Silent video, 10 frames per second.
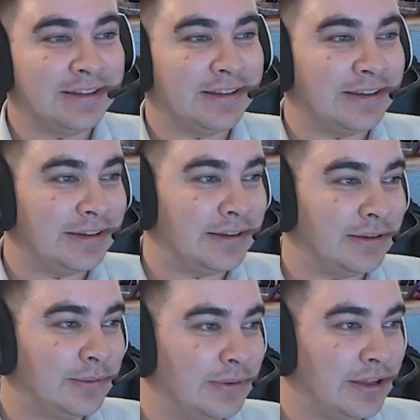
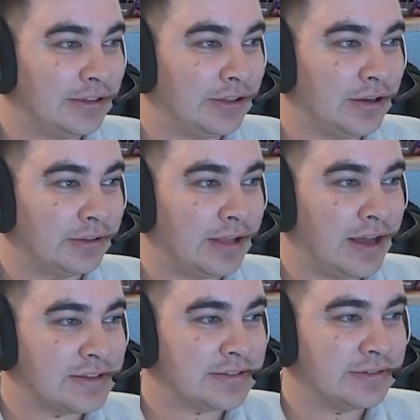at long
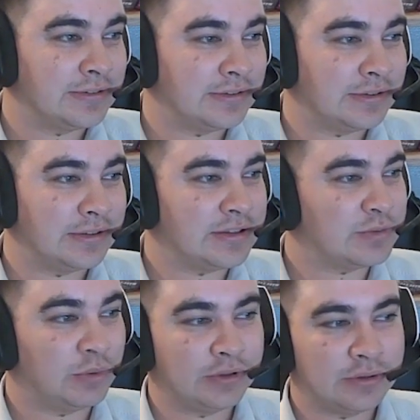last. This will